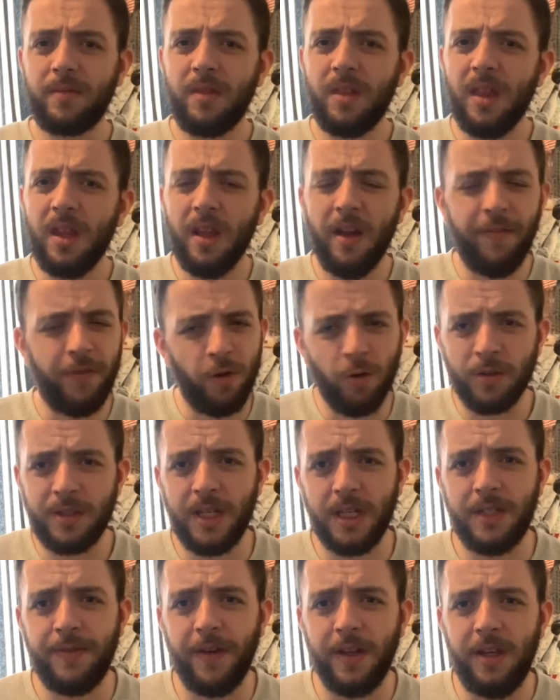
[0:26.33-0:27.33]
Of course, this
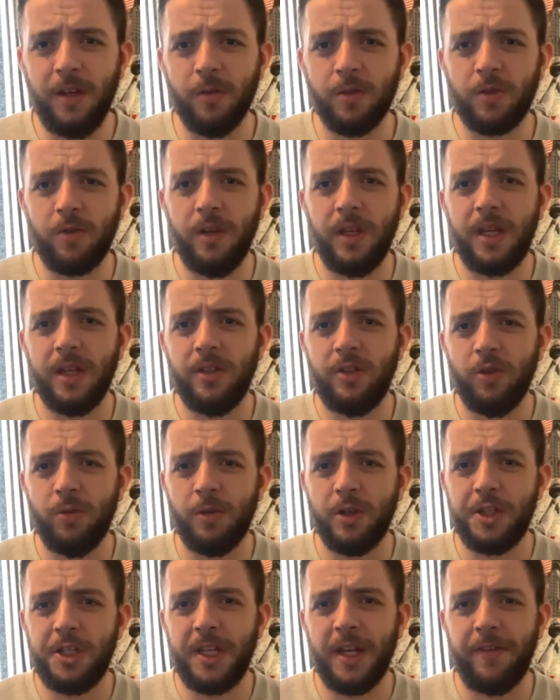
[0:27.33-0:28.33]
video is going to get so much
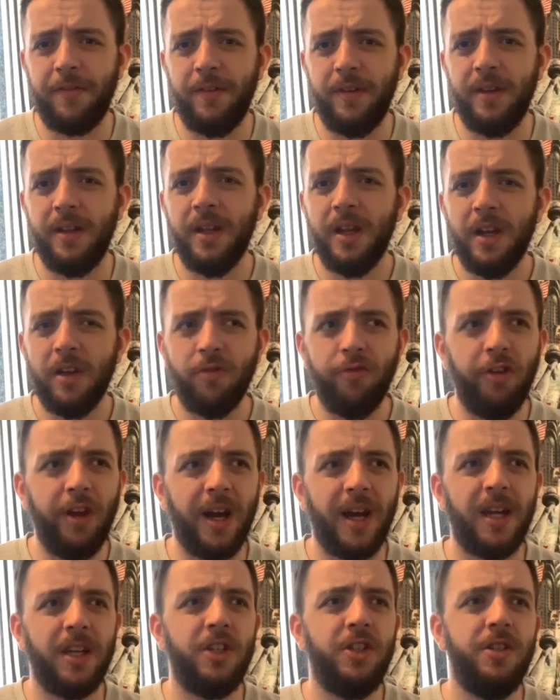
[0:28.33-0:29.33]
different
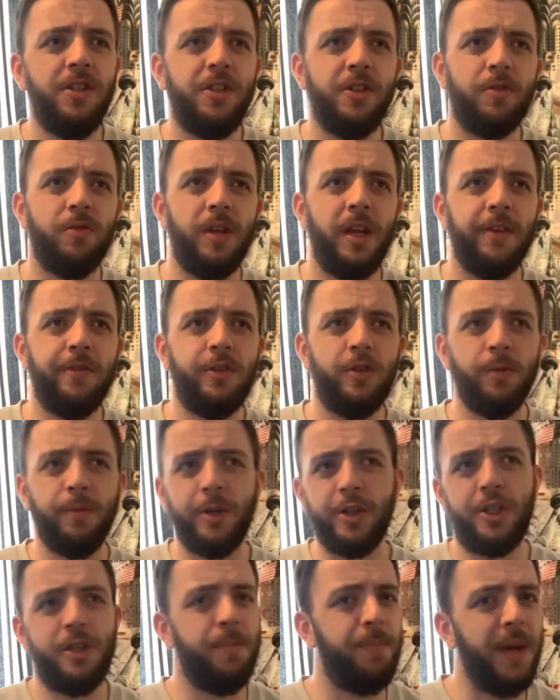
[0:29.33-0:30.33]
reactions, you're going to have so much
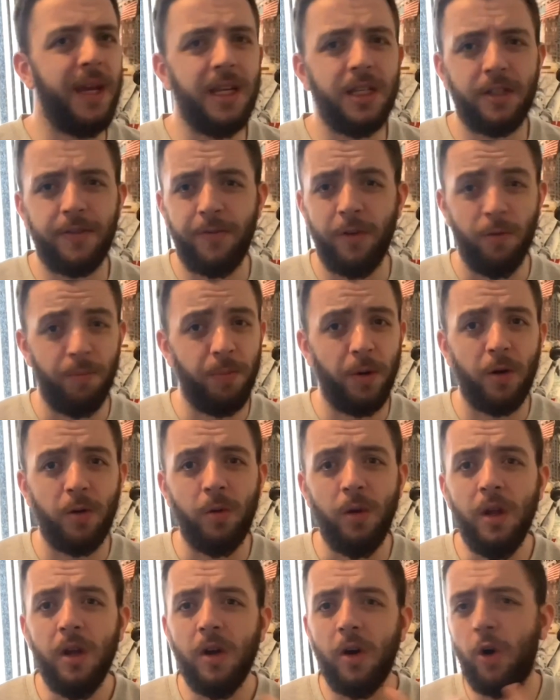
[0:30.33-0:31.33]
debates. Football
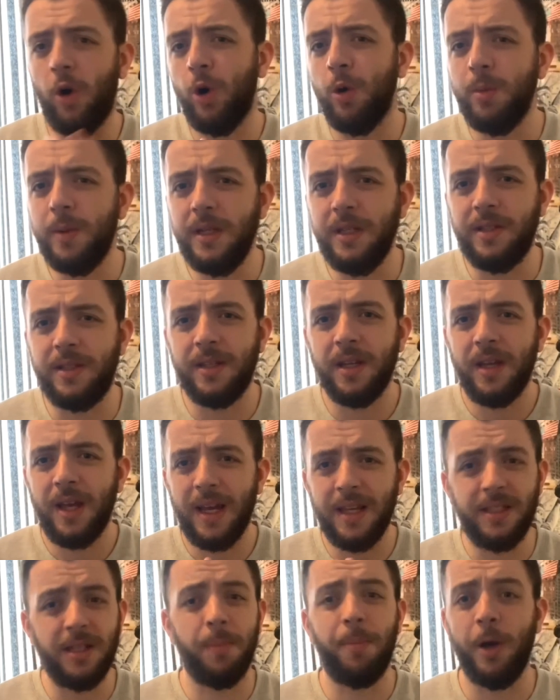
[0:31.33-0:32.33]
always is
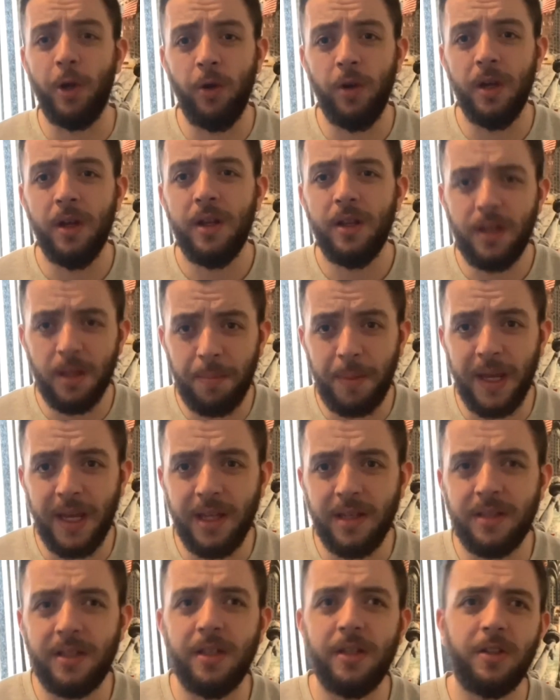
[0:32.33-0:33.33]
about
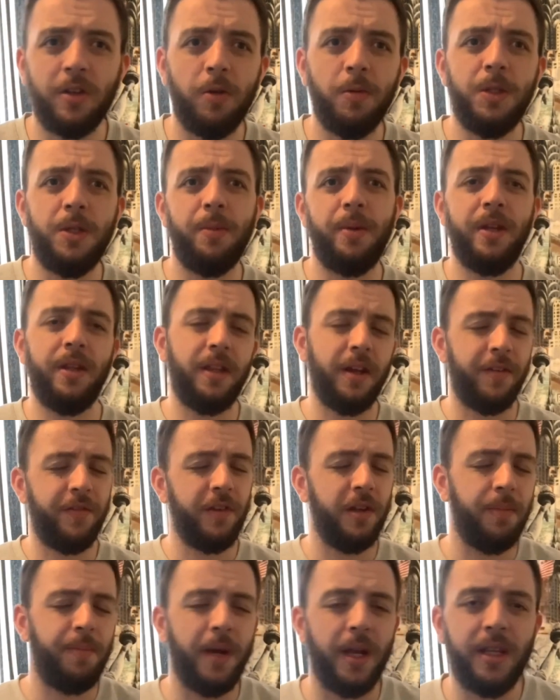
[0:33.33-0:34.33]
debates, it's always about different
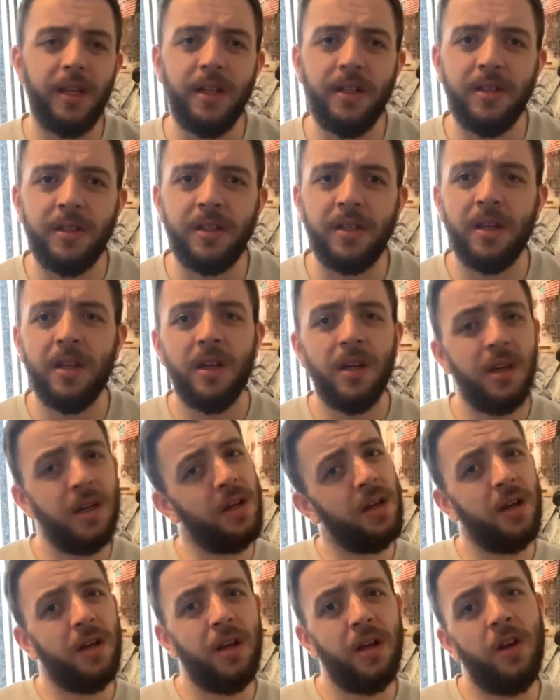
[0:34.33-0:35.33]
opinions.
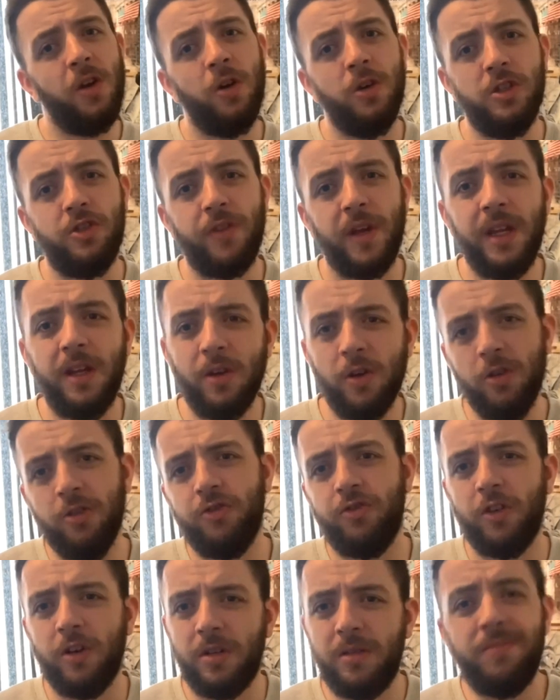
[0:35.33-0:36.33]
Who's right, who's
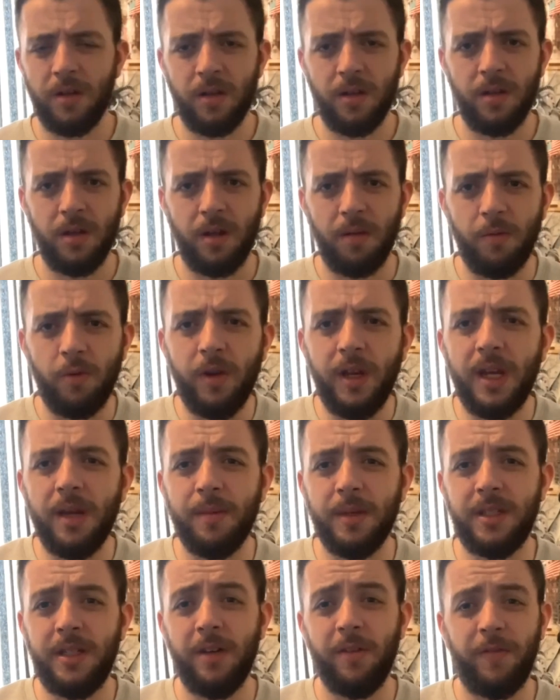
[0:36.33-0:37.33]
wrong? I'm going to get
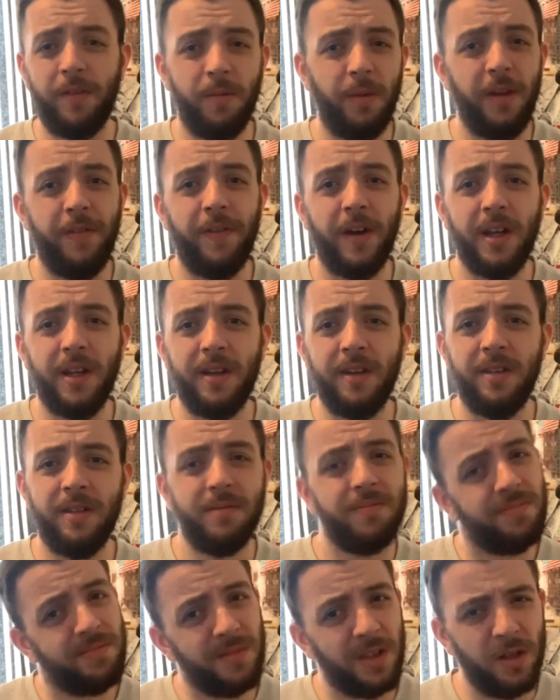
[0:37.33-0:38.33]
myself a wee Fanta.
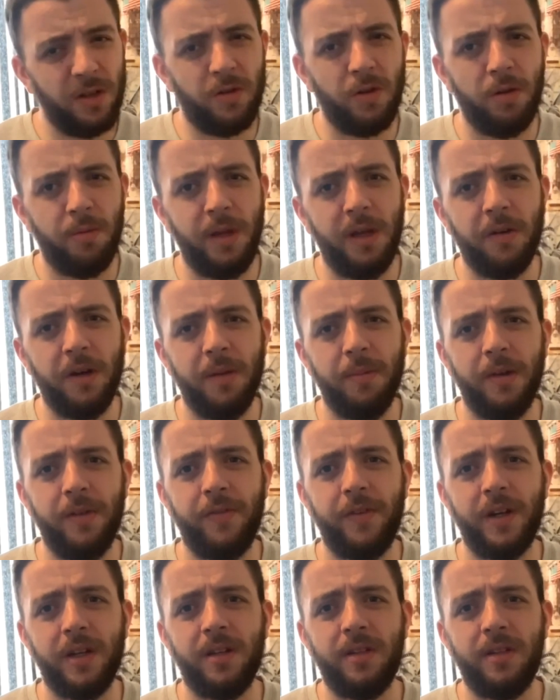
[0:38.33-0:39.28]
Could go a wee lemon Fanta.